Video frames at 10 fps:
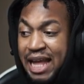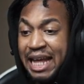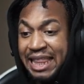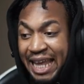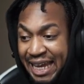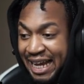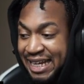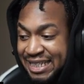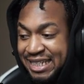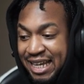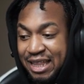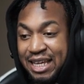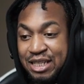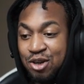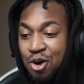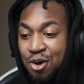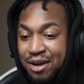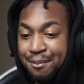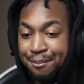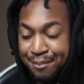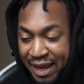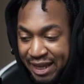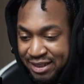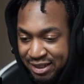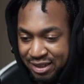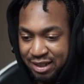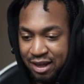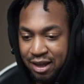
like I said, these are the best